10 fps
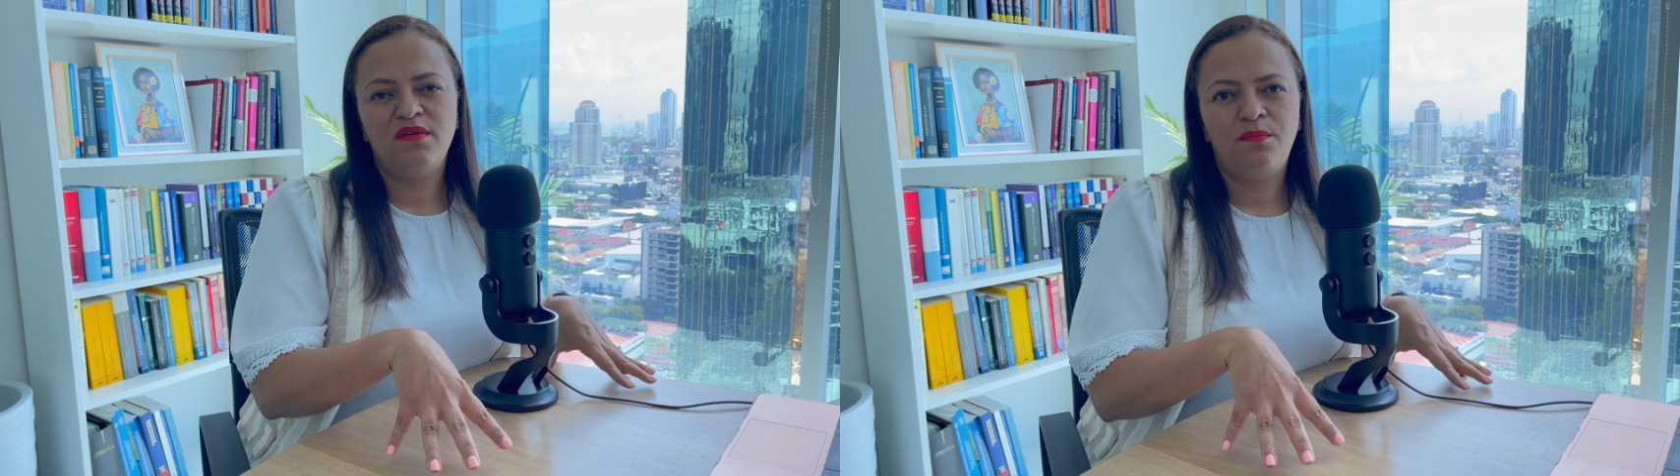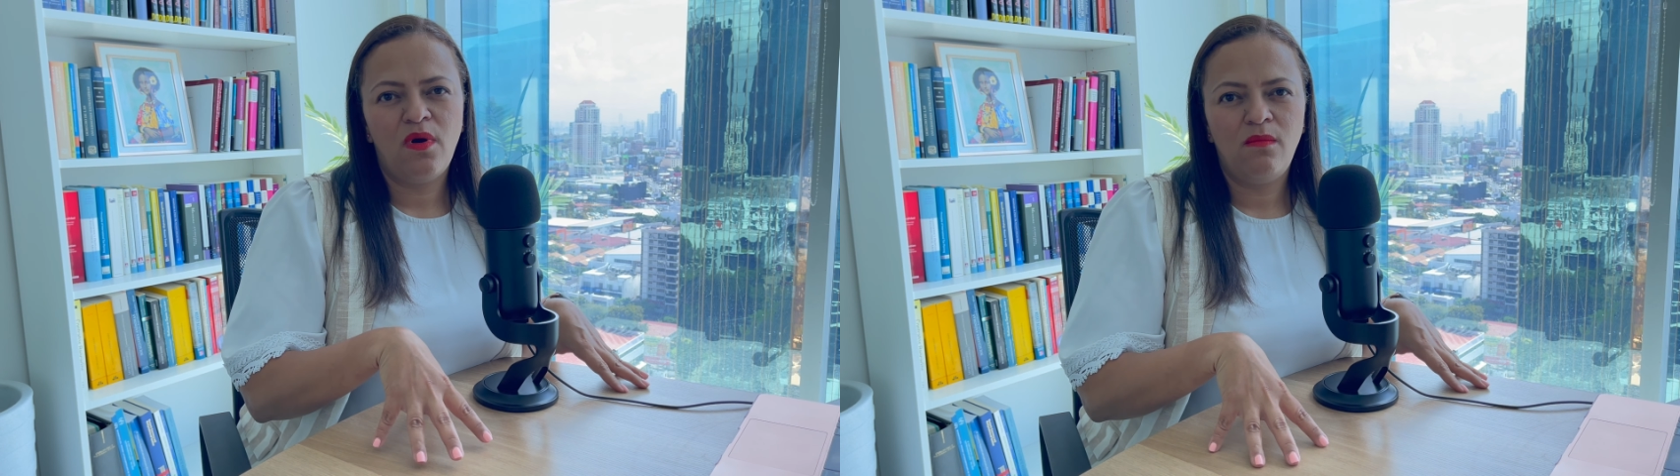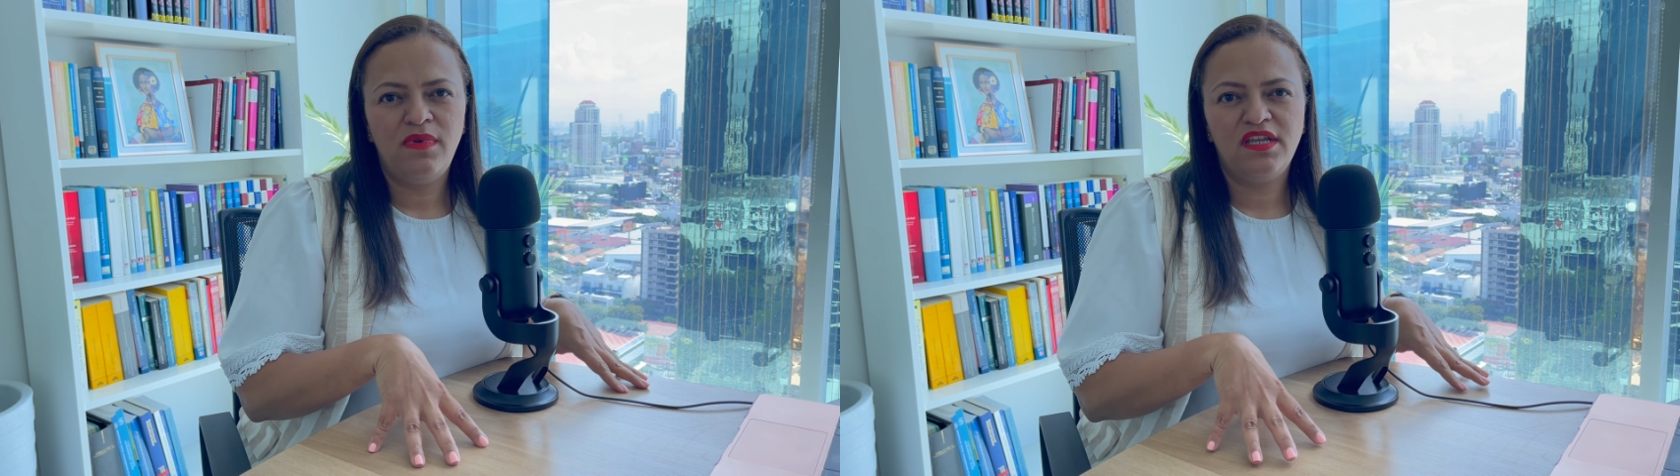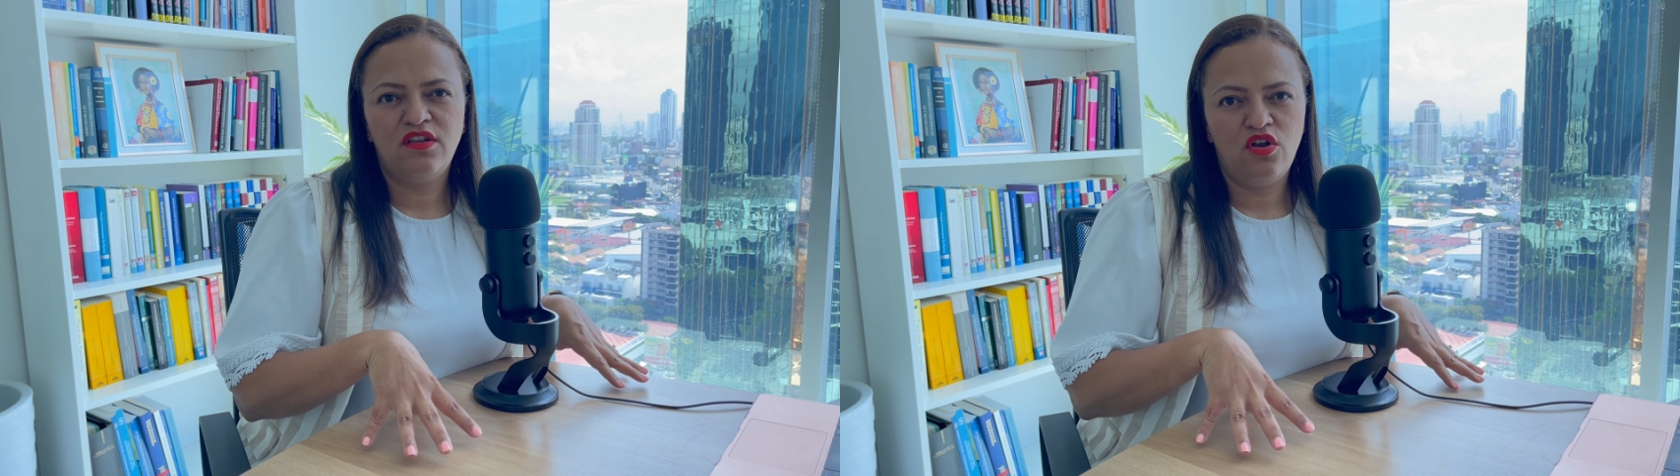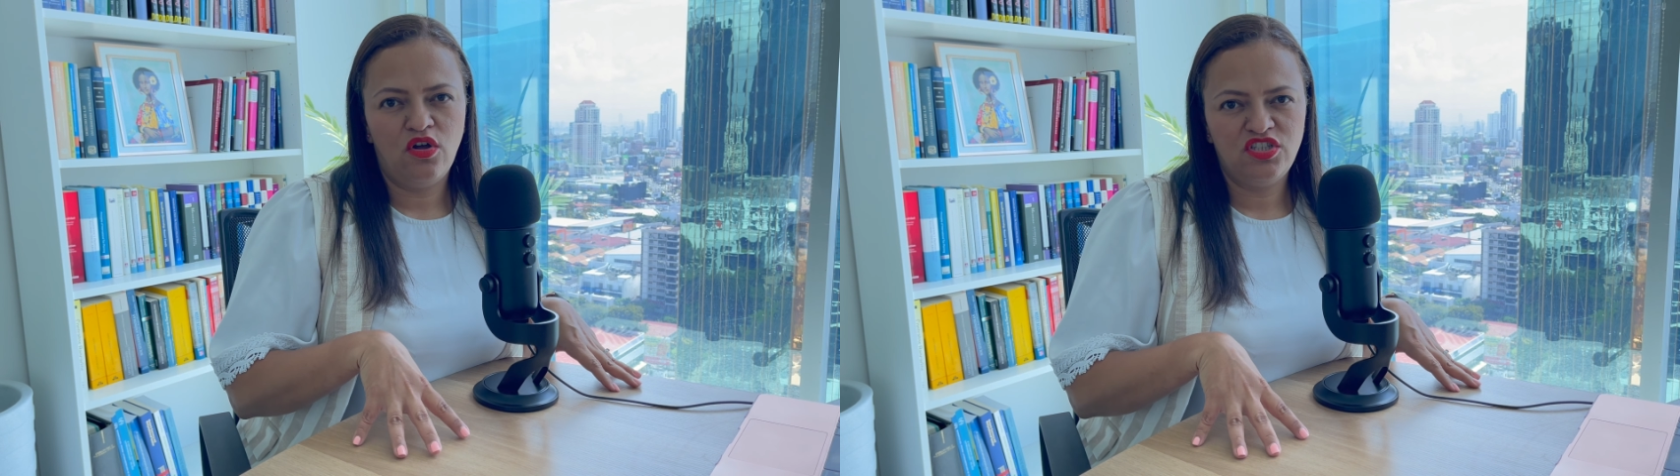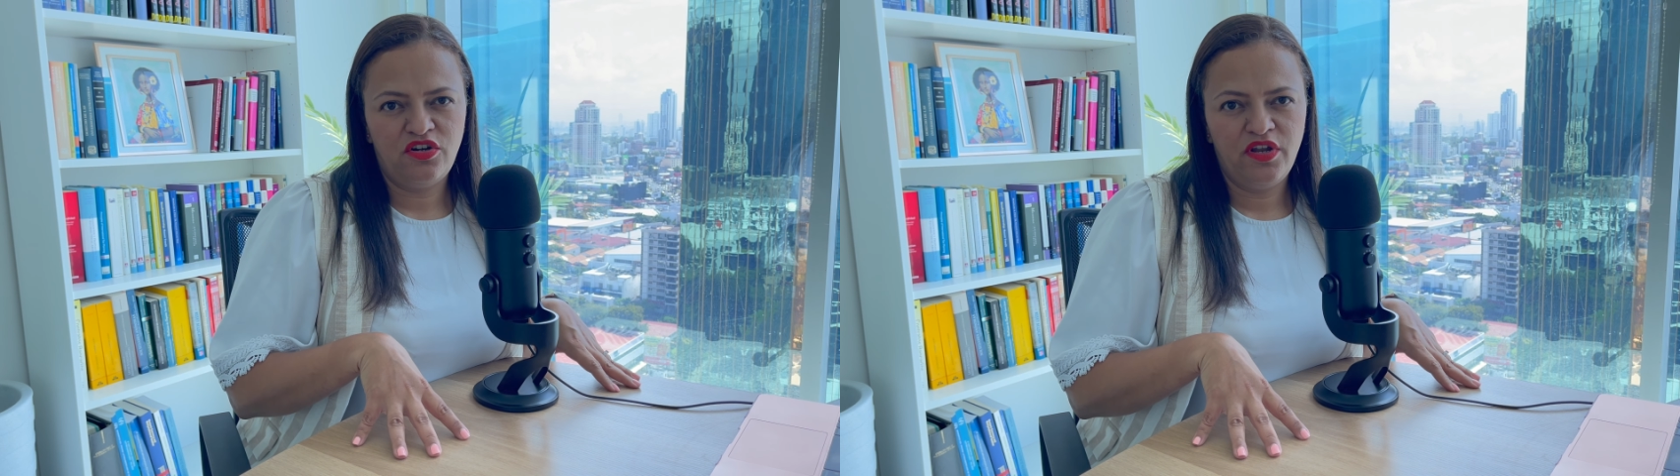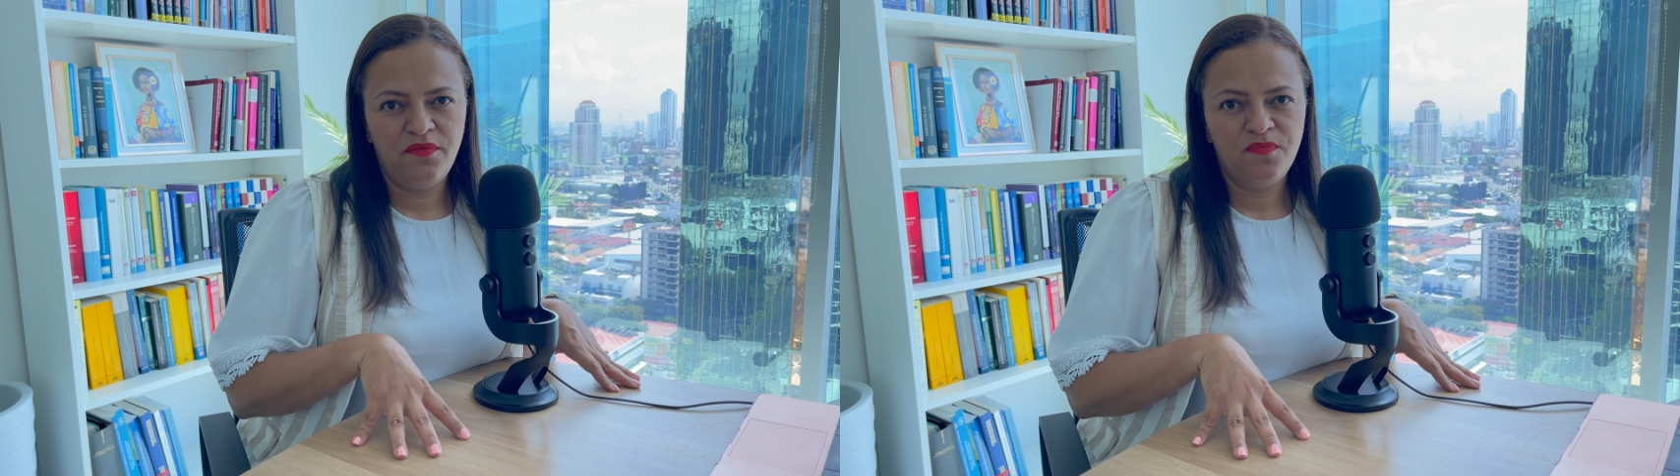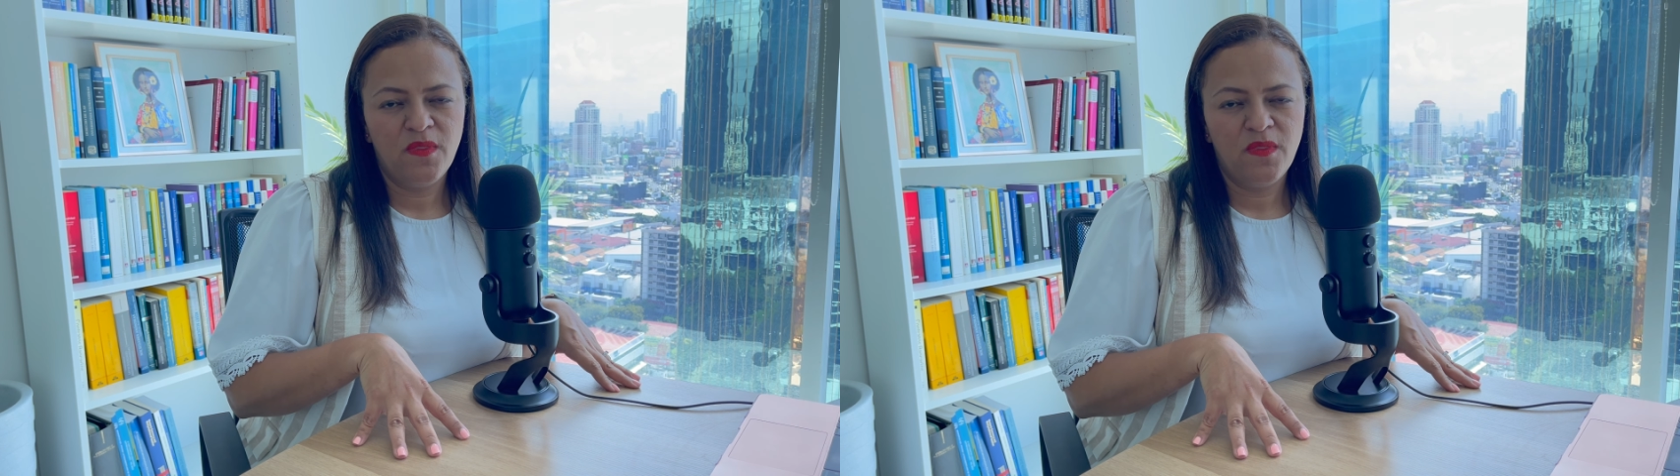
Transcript: the public notary.